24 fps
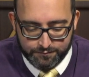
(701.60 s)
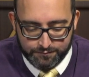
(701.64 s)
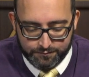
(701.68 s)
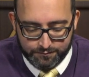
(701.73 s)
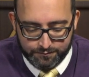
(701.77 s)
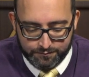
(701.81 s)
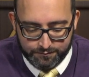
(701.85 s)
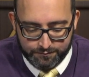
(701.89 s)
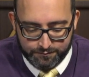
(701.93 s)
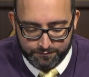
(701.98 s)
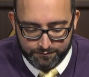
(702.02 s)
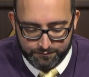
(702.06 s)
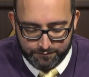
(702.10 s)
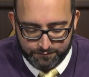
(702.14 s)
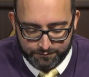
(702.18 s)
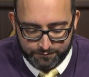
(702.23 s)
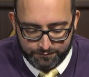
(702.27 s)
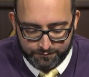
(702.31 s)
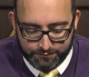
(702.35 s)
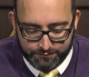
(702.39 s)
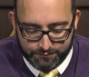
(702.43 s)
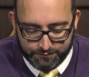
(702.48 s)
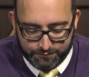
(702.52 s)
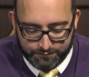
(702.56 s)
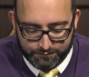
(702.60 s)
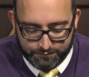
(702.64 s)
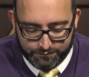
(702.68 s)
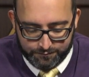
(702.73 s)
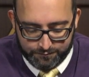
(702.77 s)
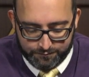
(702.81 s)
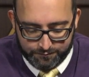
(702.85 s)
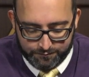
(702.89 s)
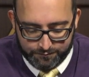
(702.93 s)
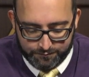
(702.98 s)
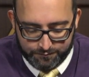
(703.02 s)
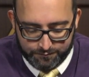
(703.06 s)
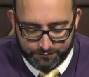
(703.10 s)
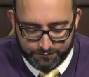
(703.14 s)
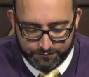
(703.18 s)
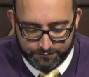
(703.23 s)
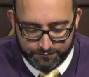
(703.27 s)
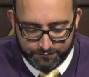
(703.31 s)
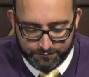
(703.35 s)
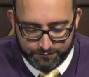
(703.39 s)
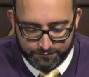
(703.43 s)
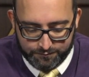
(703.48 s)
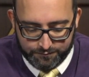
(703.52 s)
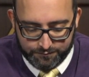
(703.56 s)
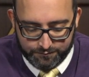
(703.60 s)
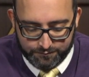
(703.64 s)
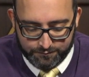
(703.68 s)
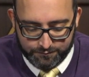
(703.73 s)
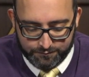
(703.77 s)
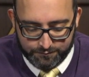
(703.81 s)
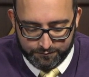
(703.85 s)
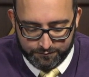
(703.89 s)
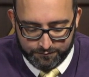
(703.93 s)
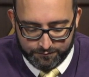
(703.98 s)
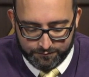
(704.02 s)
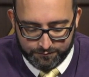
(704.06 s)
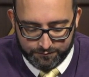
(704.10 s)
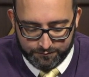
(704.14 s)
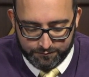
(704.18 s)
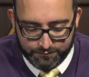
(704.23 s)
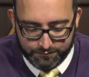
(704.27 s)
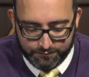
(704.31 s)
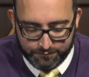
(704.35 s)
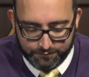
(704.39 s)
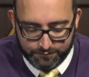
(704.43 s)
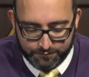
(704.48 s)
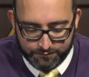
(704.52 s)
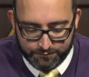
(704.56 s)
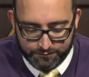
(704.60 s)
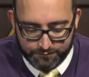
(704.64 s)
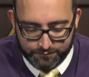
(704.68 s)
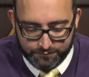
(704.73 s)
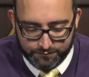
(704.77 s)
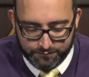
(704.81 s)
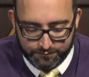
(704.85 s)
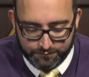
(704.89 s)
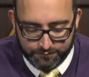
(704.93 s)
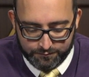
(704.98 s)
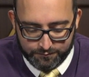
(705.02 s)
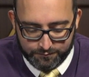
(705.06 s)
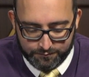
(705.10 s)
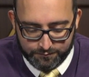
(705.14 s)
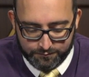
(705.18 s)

No words are spoken by the person on screen.